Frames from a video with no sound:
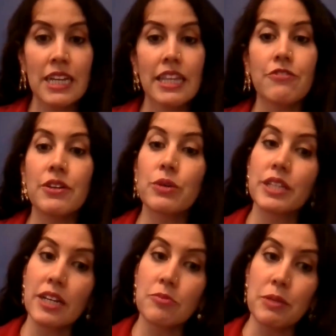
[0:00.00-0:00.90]
that fit
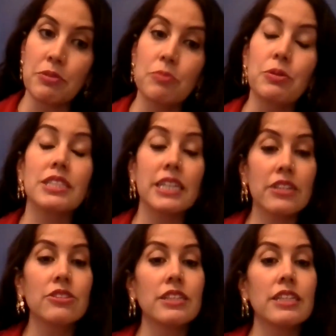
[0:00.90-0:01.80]
where young people,
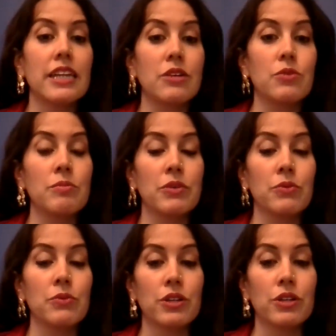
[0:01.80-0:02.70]
particularly young women,
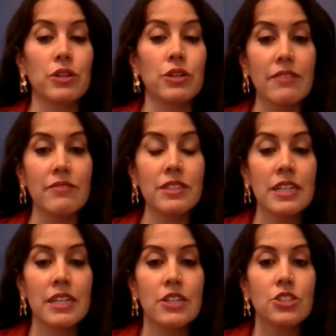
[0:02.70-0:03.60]
were in their lives.